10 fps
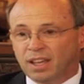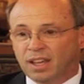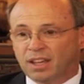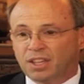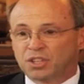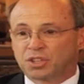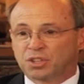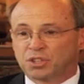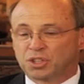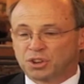Uh, he's
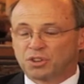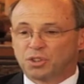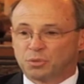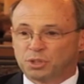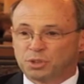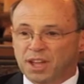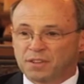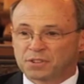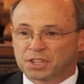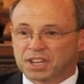concerned that we do
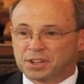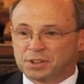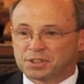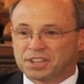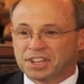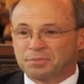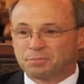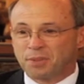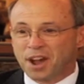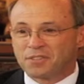have sales and
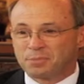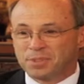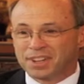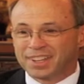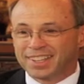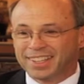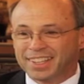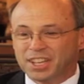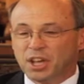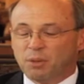profitability,
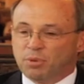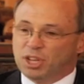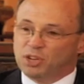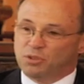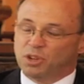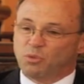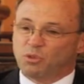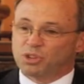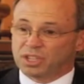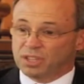but he really
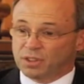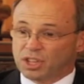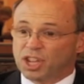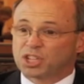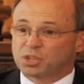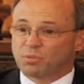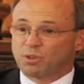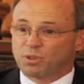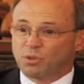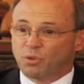wants to give the
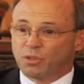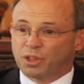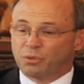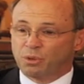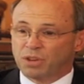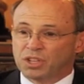customer what they want.